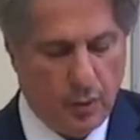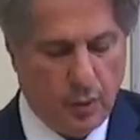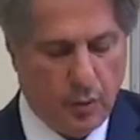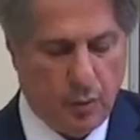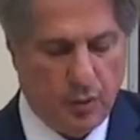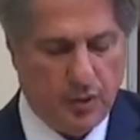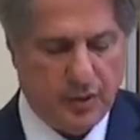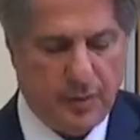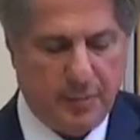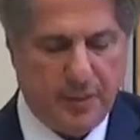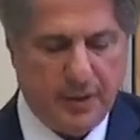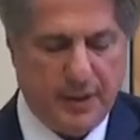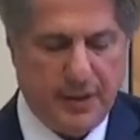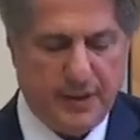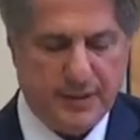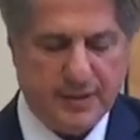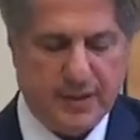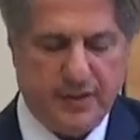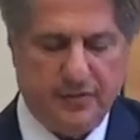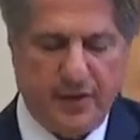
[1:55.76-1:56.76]
With the Middle
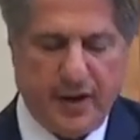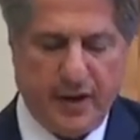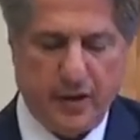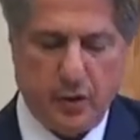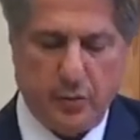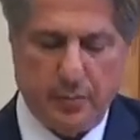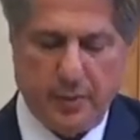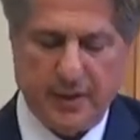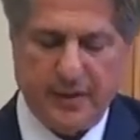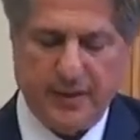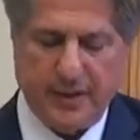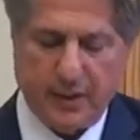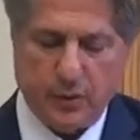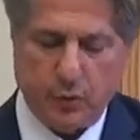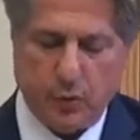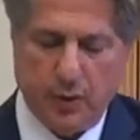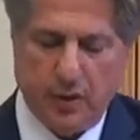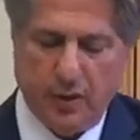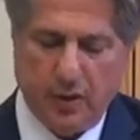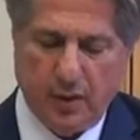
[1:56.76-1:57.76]
East environment that,
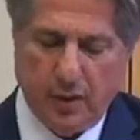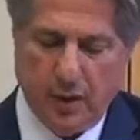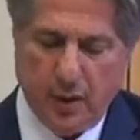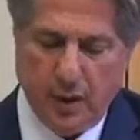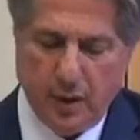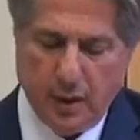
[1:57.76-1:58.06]
will,